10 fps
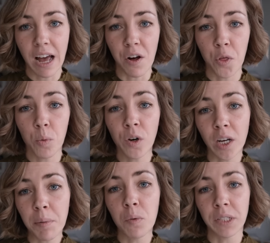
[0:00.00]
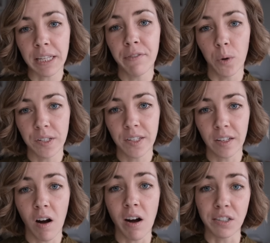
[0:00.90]
health, we're going to be really
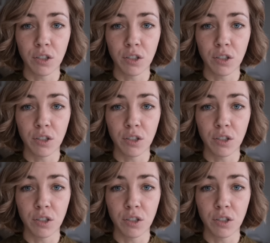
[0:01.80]
focusing on